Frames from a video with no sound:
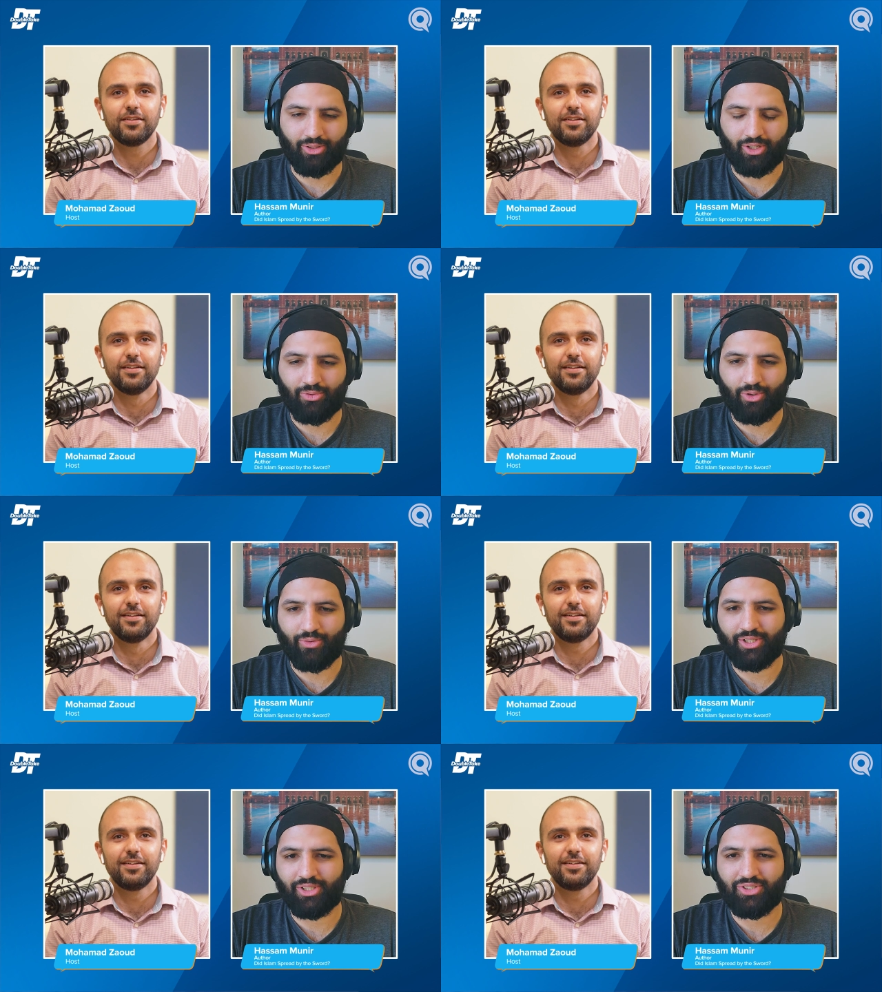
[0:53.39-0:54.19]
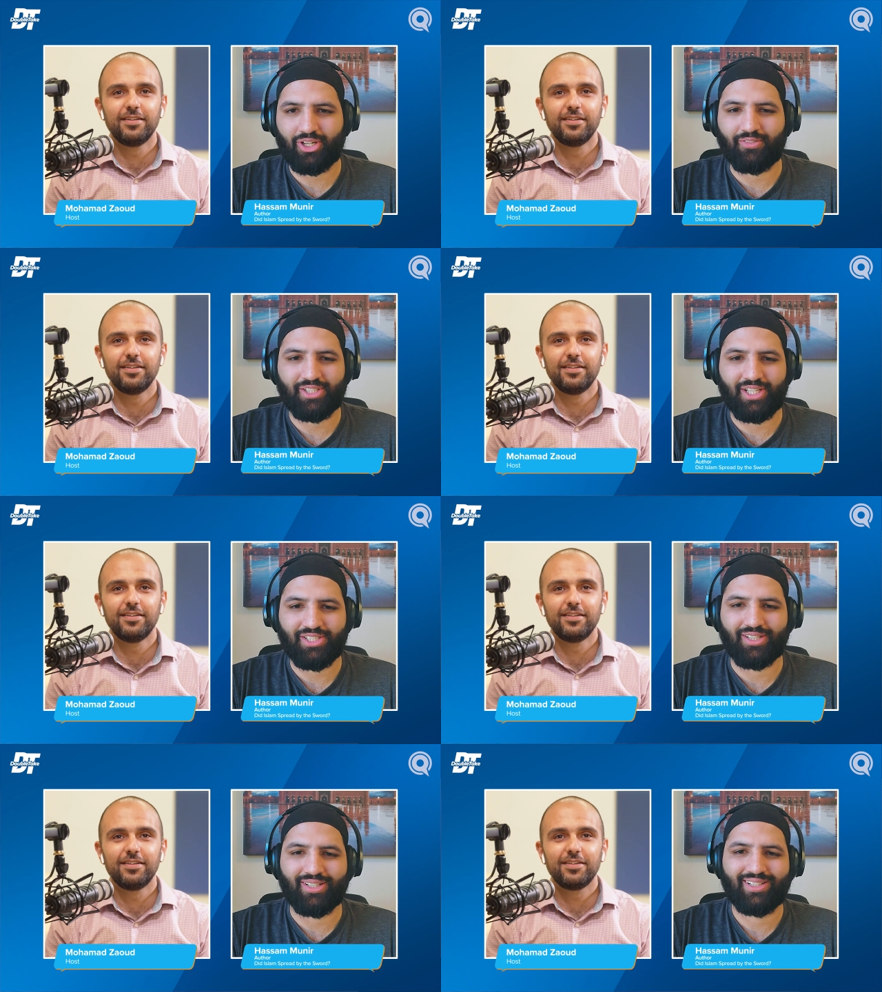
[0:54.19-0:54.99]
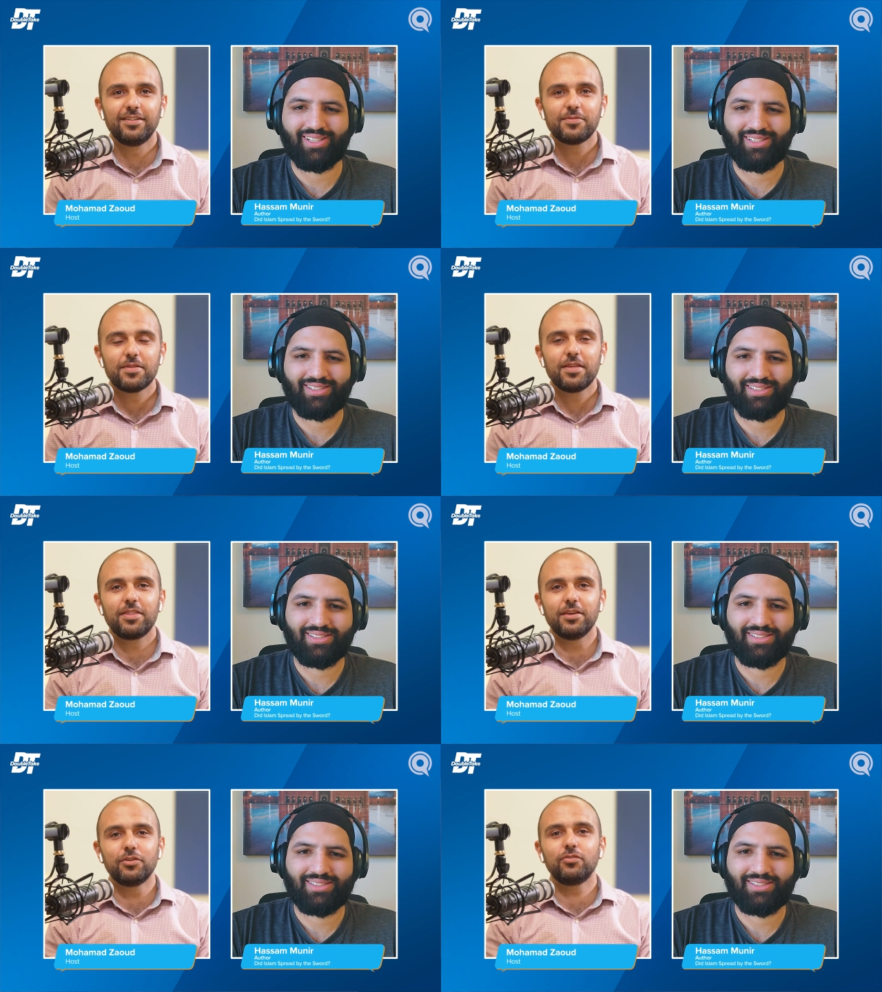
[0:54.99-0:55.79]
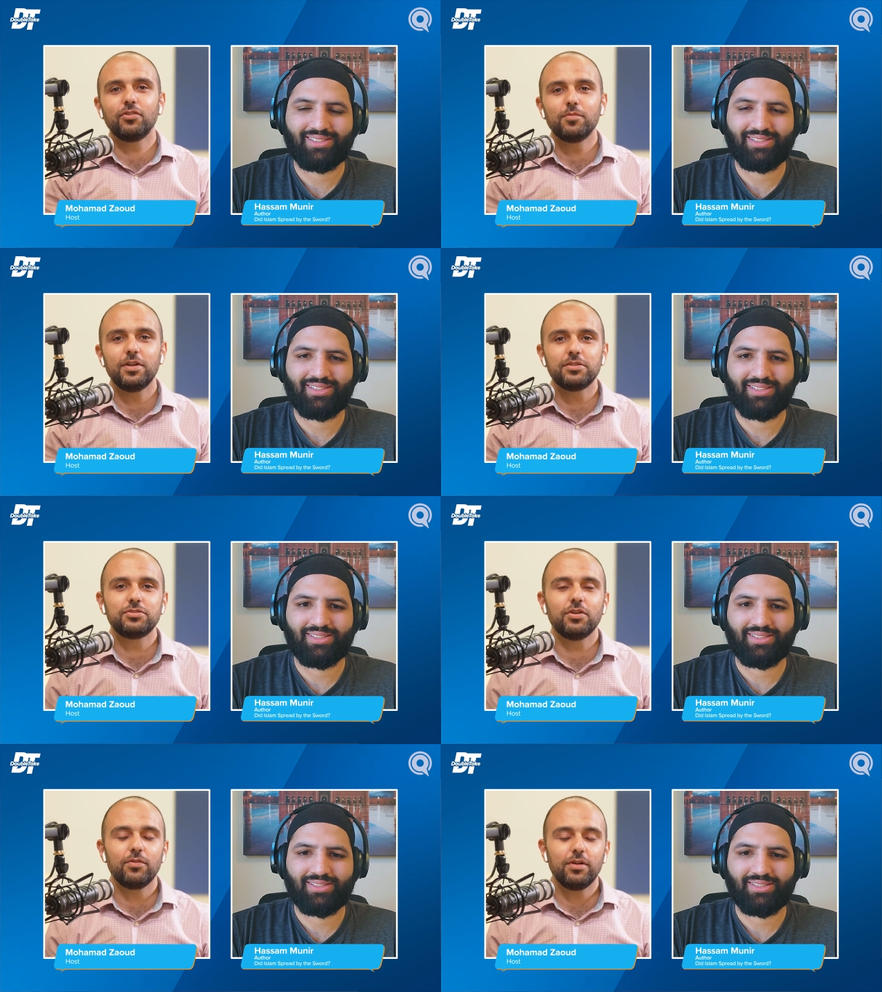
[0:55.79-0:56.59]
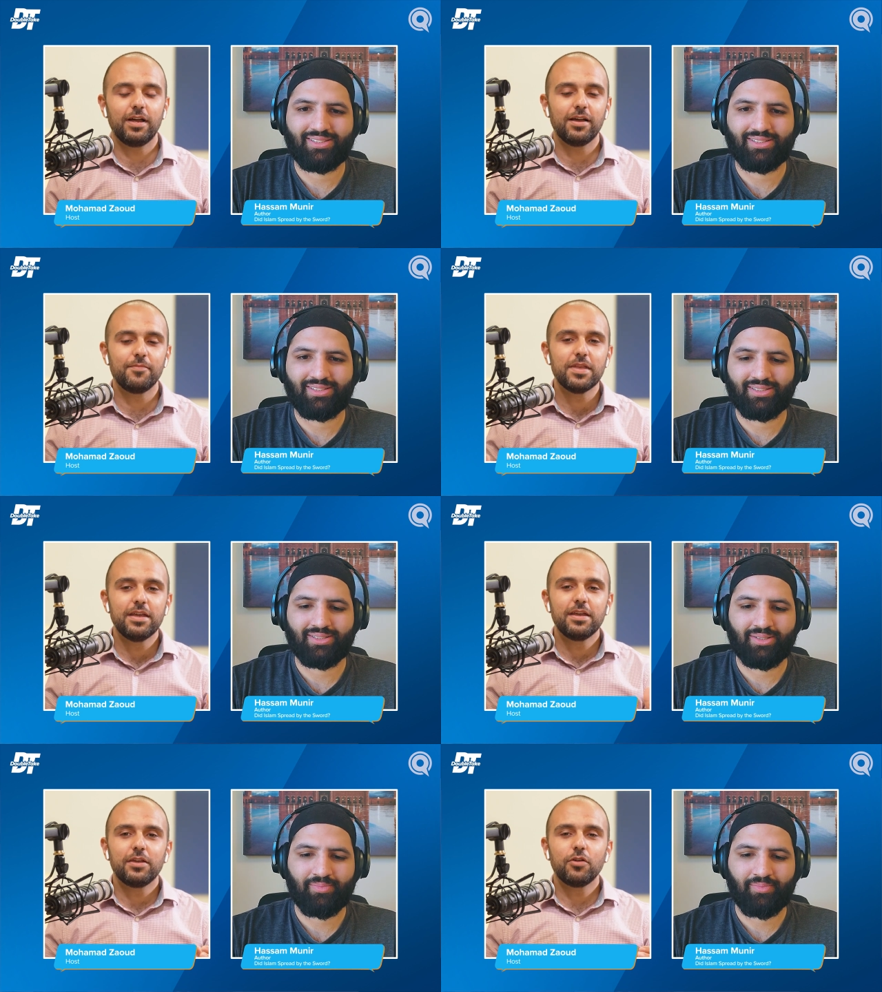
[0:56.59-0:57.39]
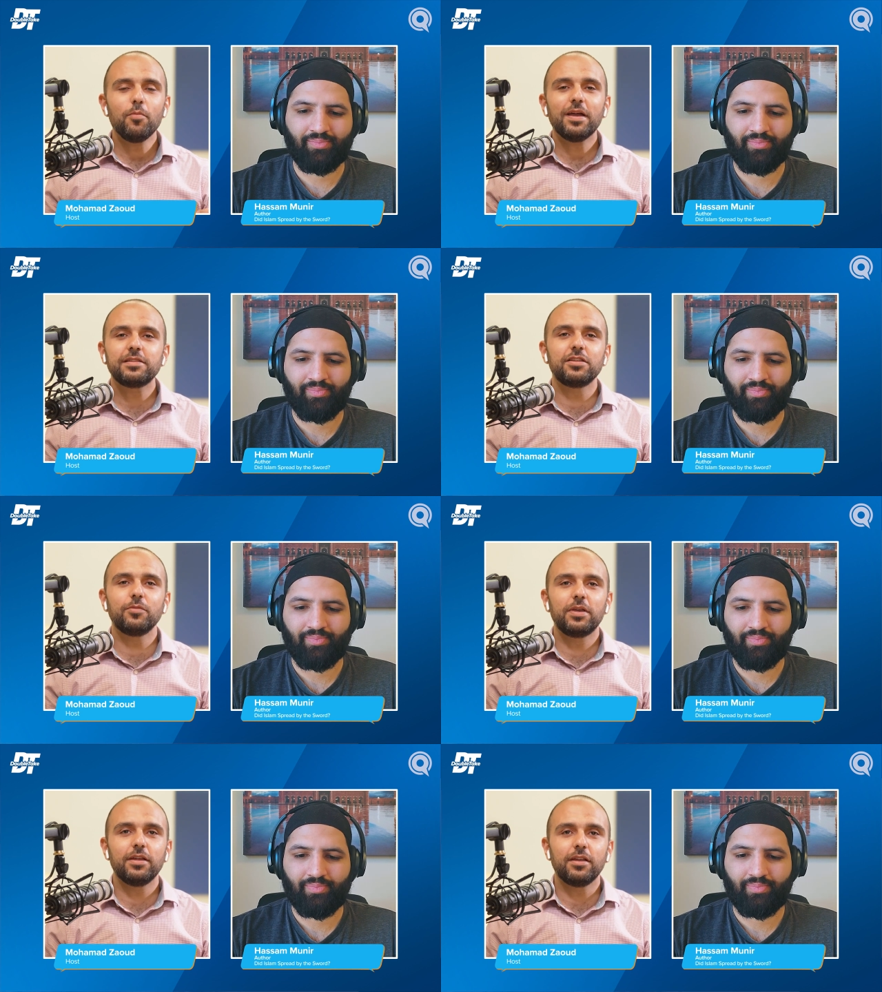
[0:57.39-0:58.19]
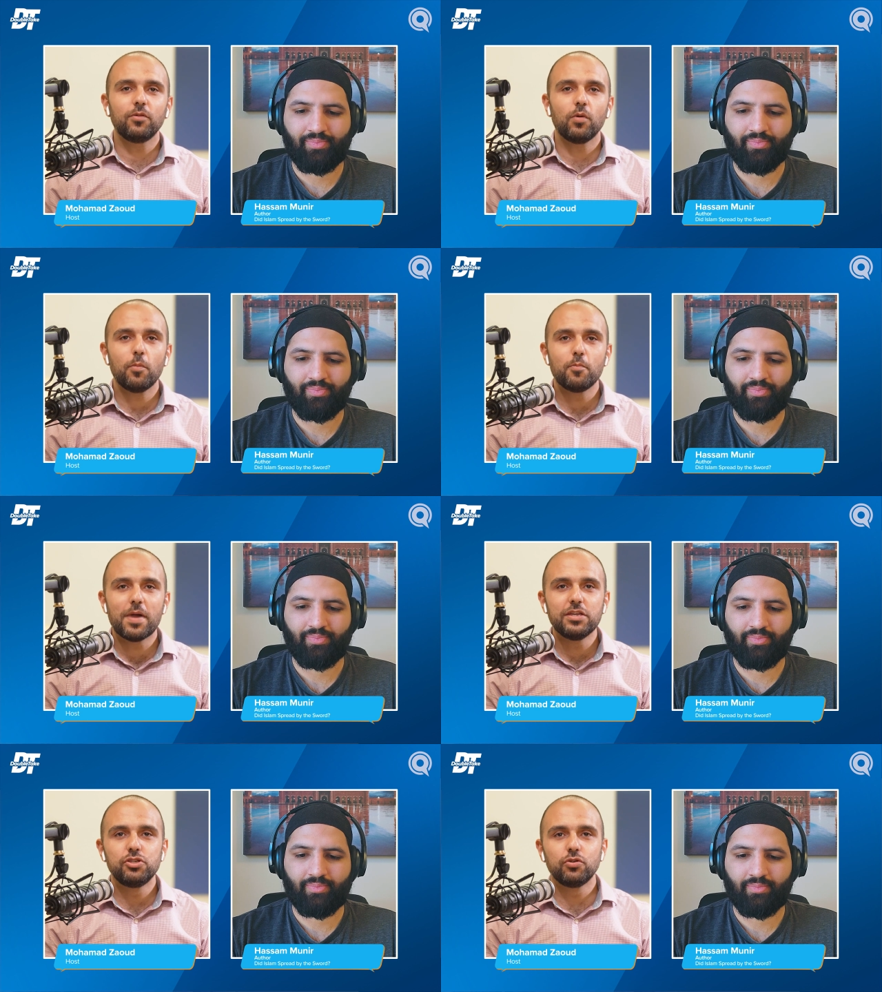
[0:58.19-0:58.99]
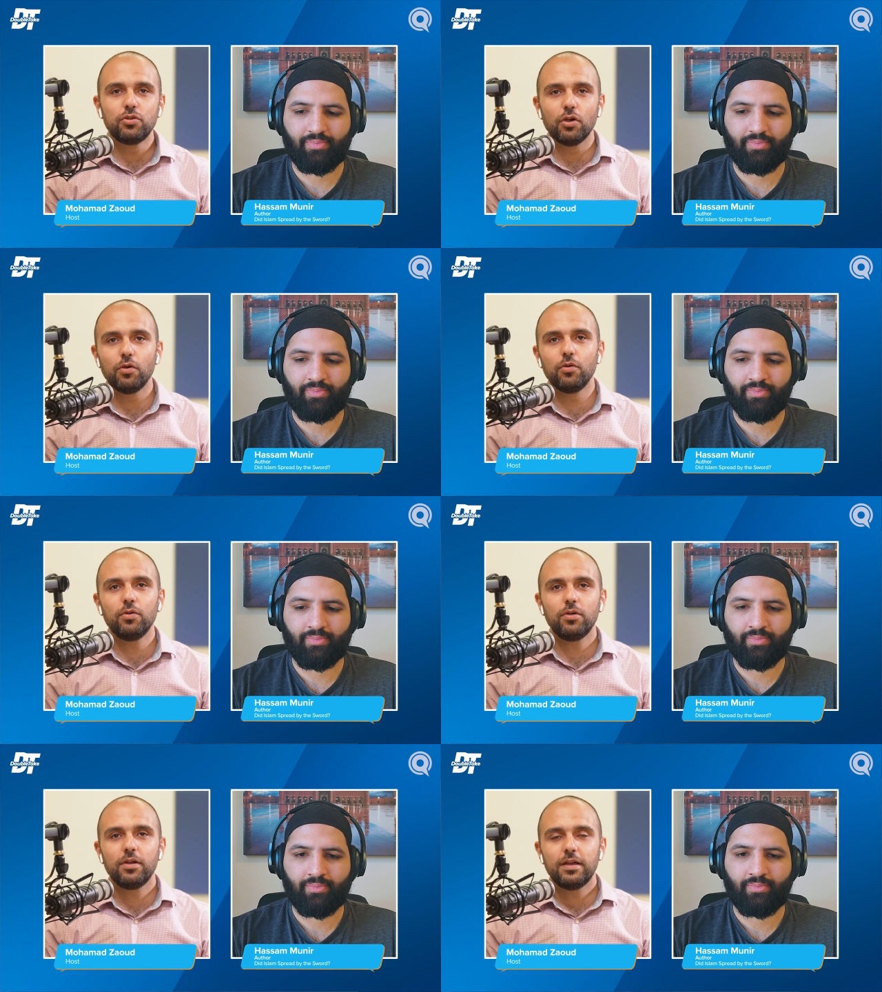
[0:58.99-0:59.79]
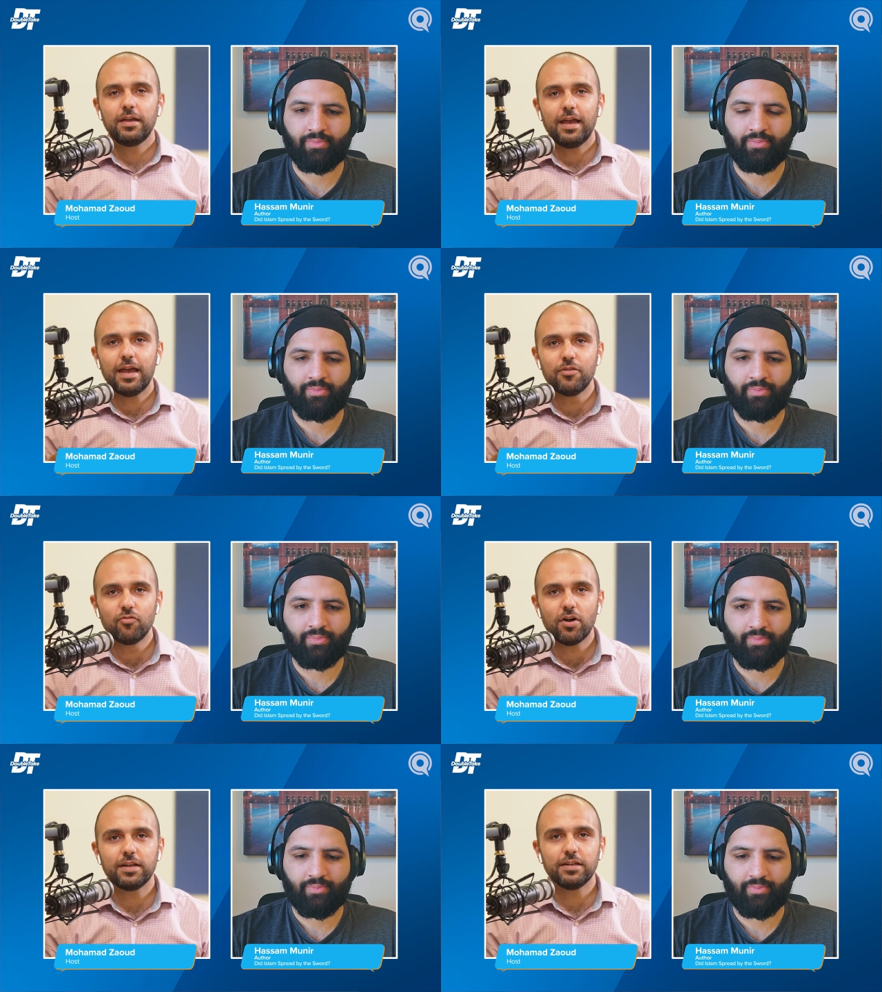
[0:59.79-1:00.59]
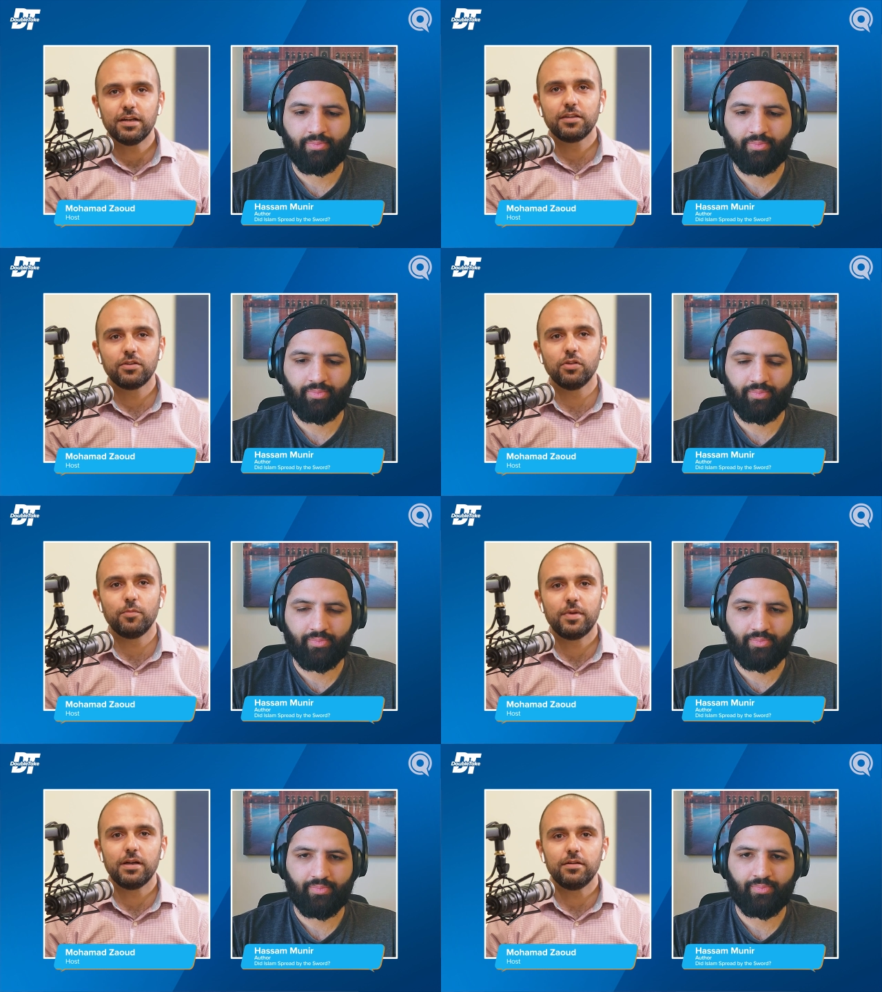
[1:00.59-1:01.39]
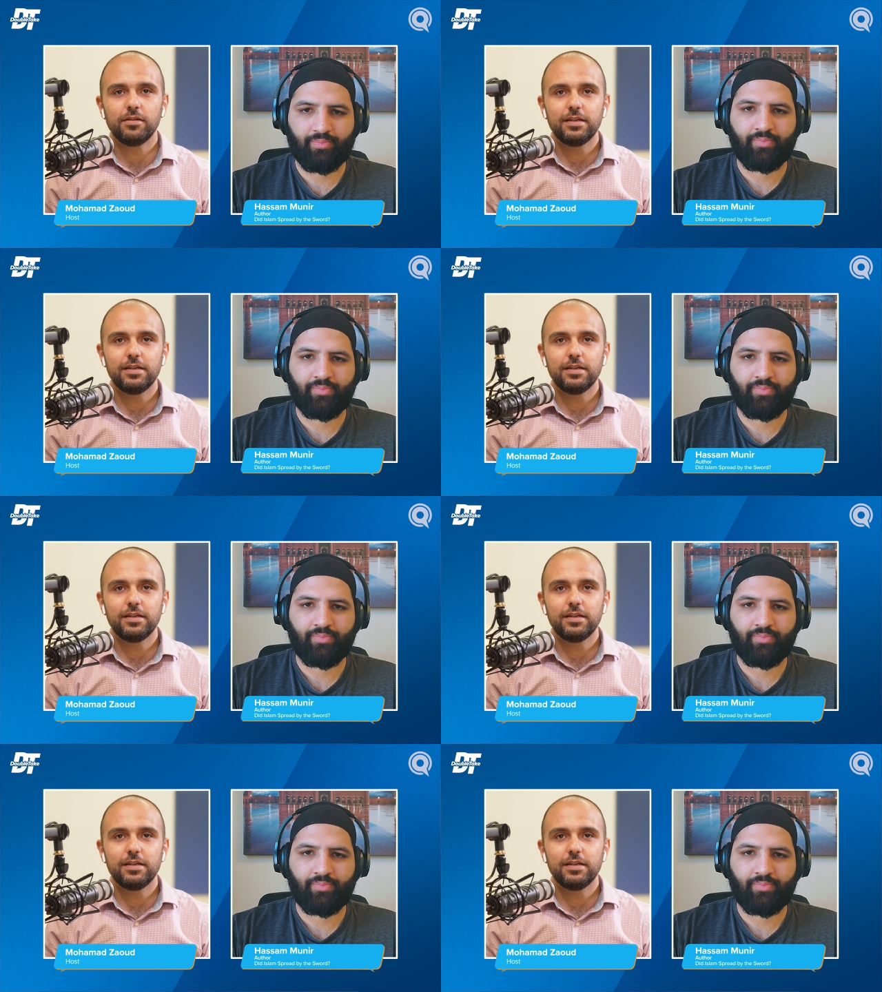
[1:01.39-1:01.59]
Speaker 1: looking forward to this conversation.
Speaker 2: Thank you so much. So, um, Go back to the beginning. What made you go and write an article about